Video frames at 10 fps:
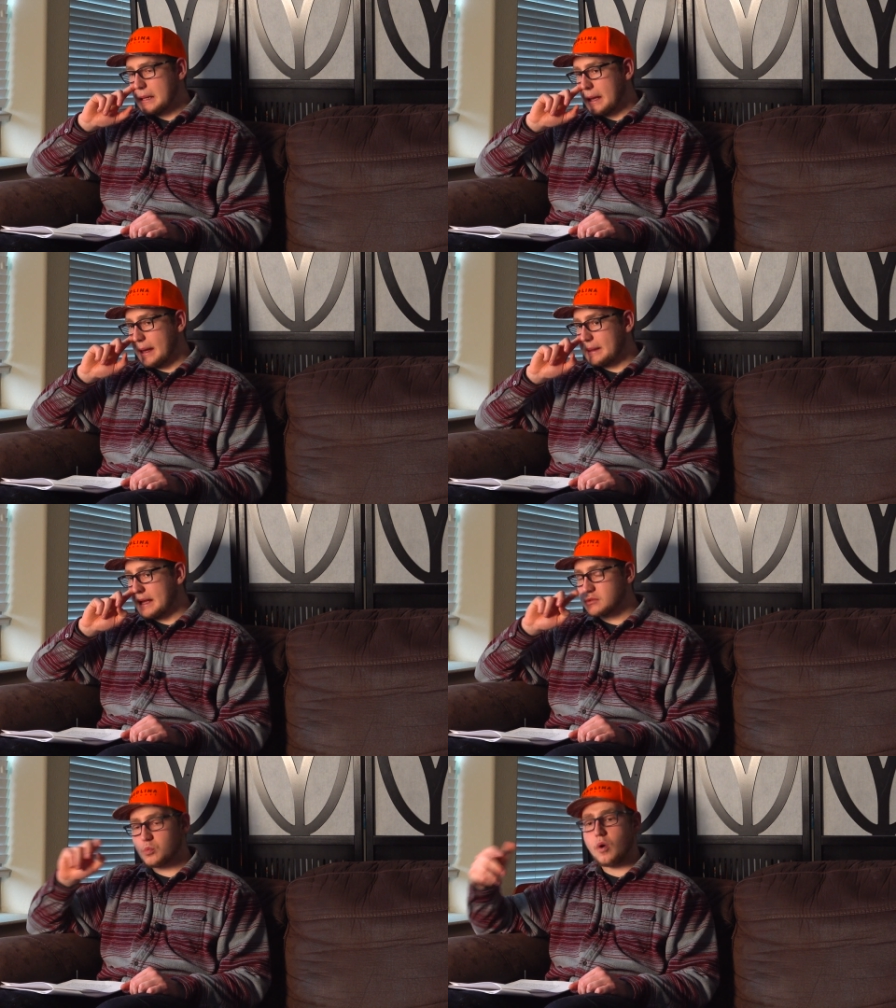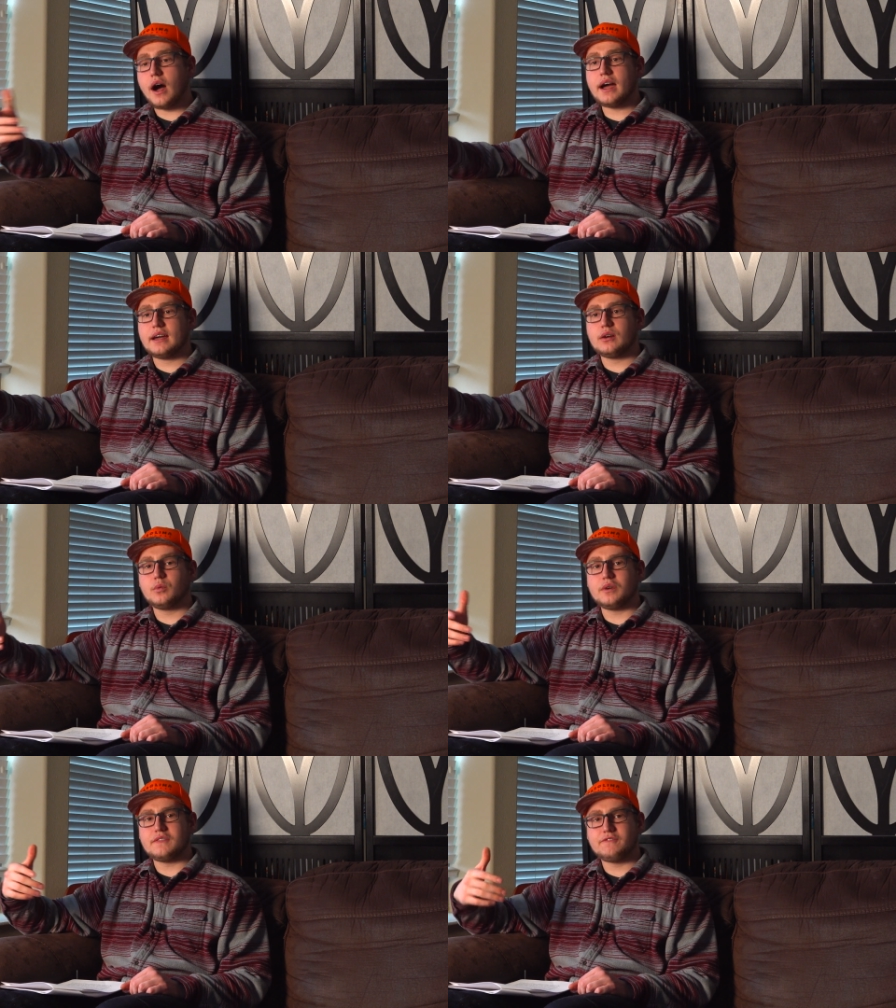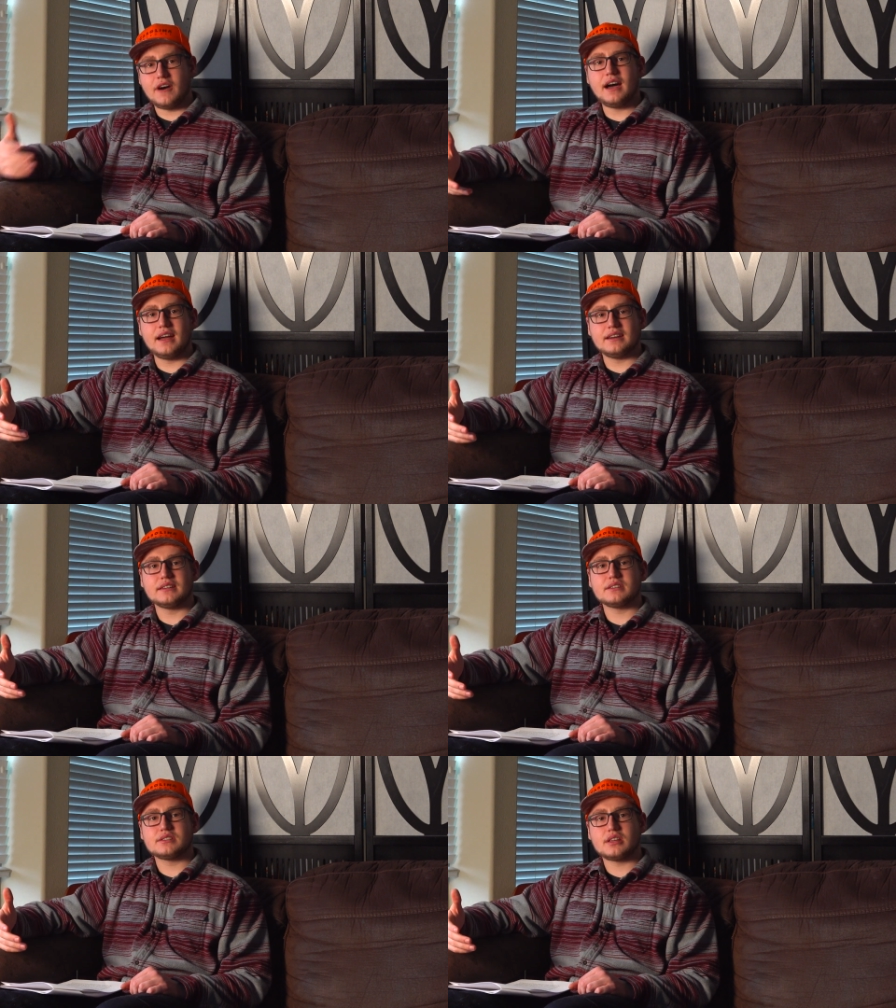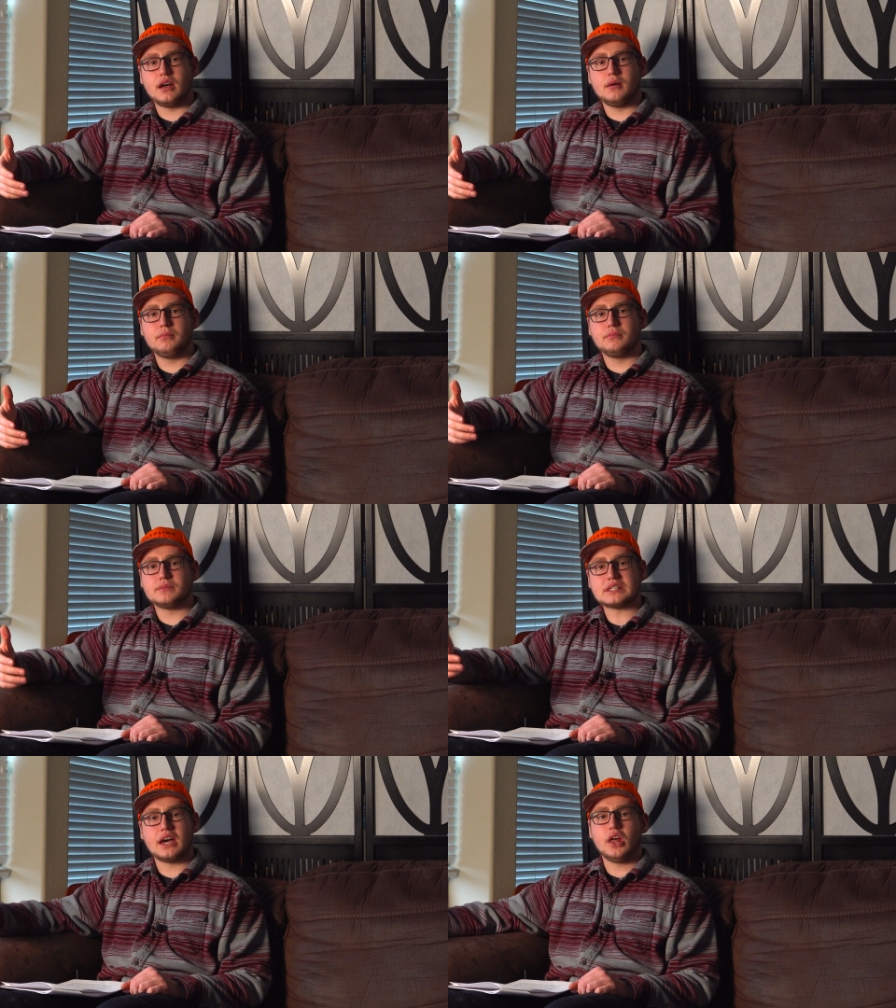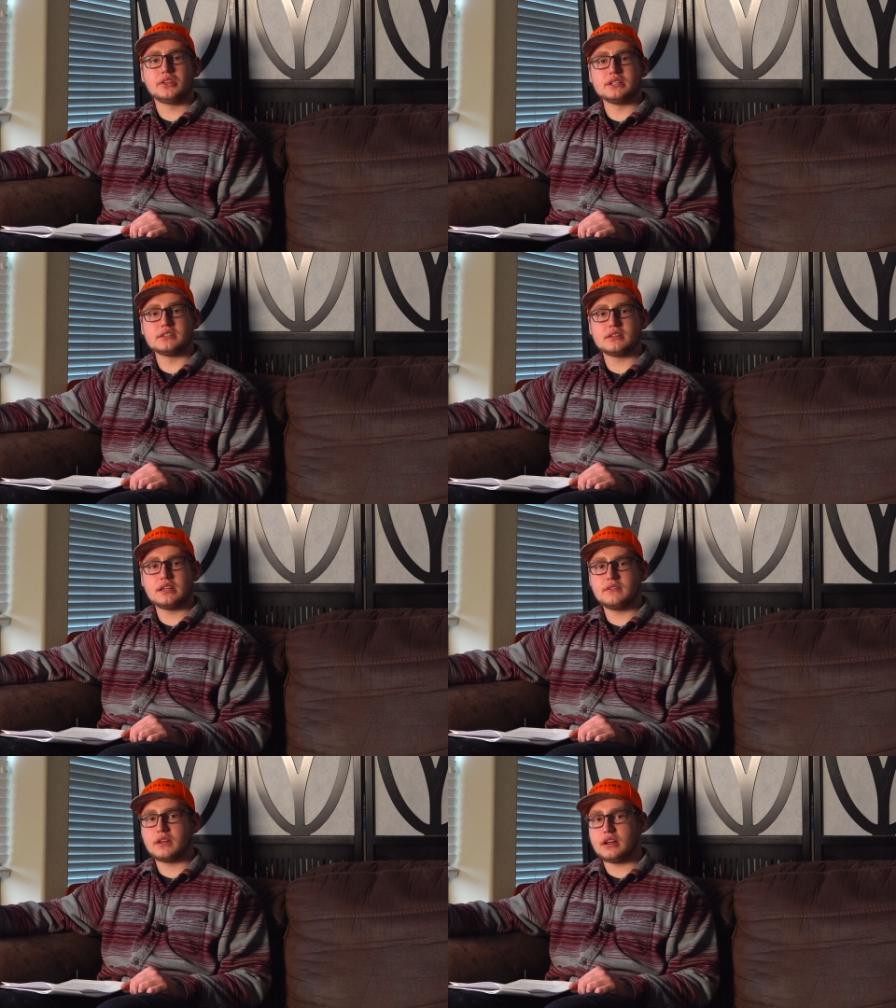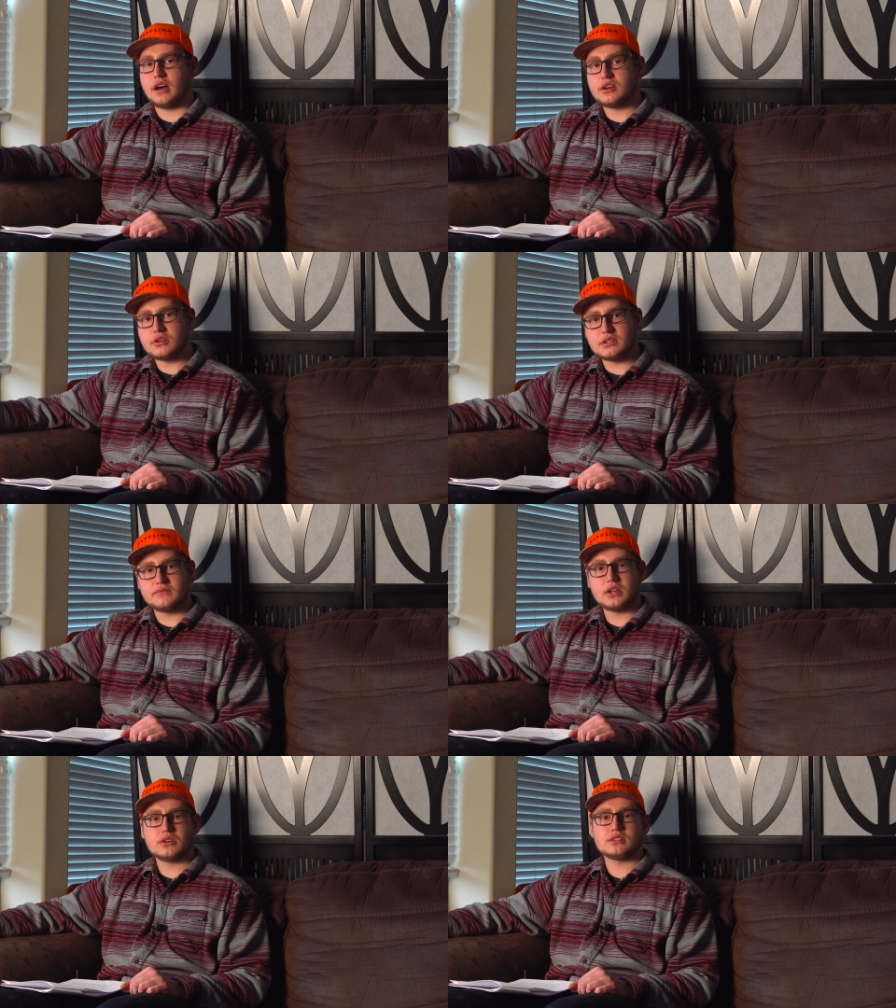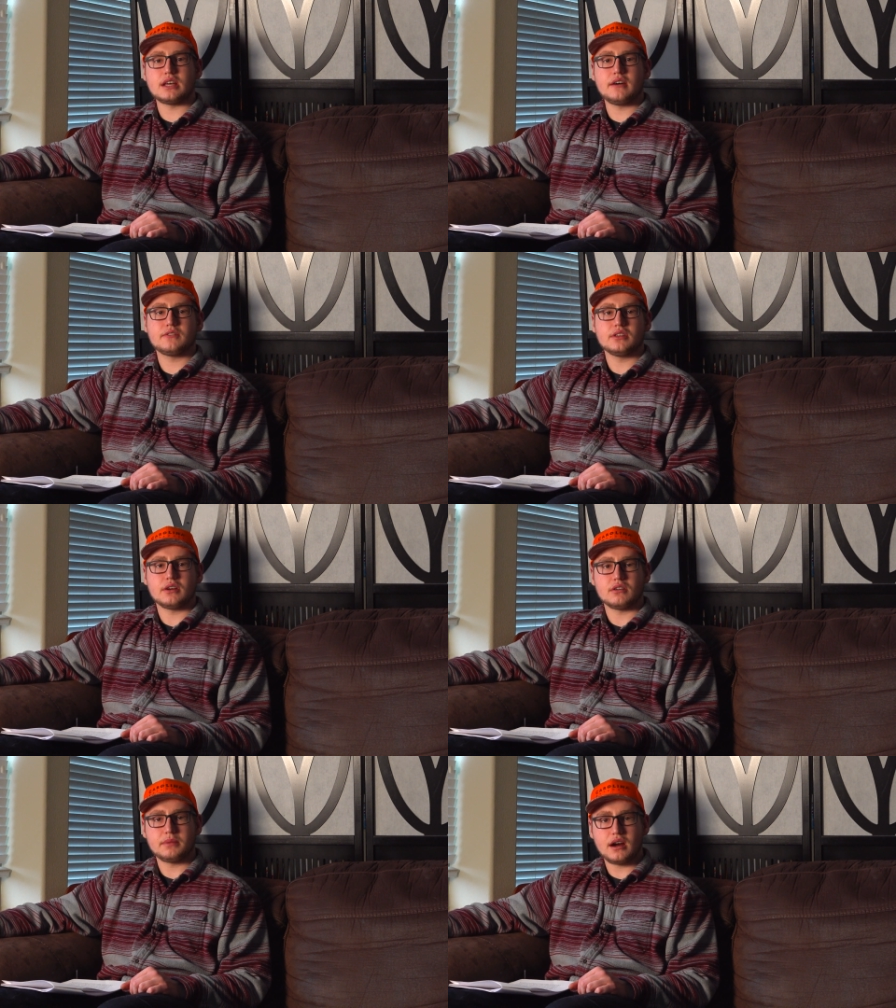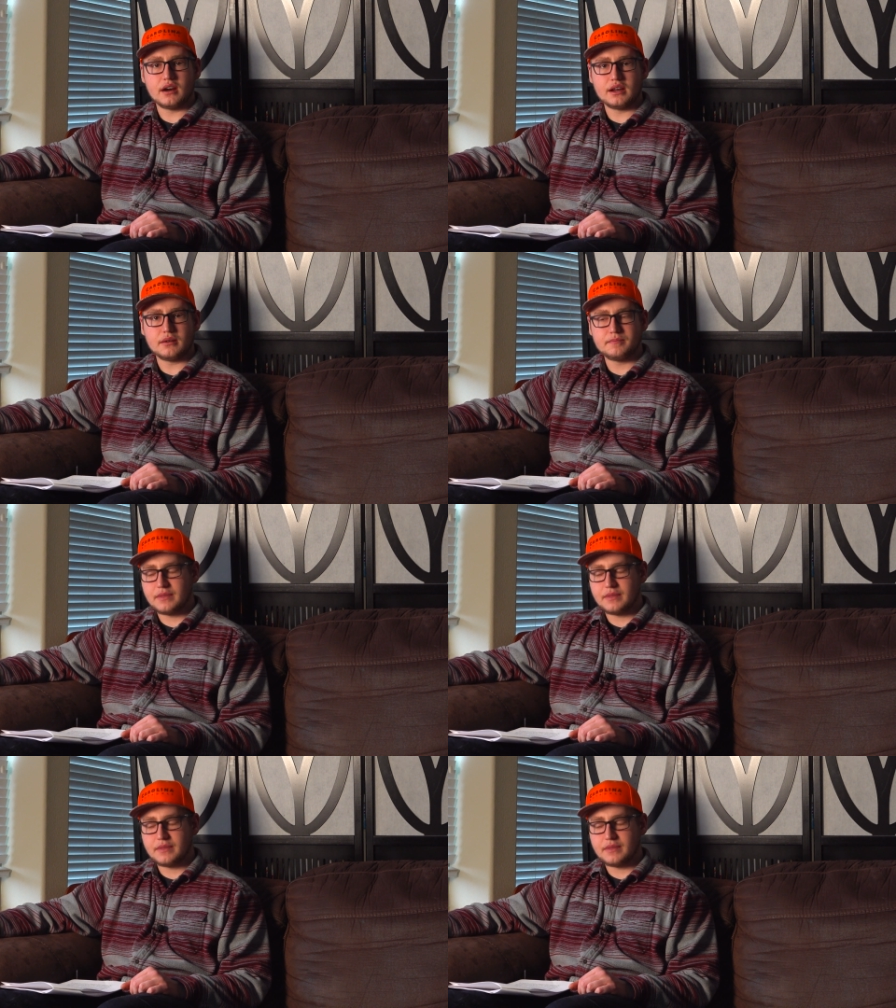That's why we find some skeletons even hundreds of years after they were buried.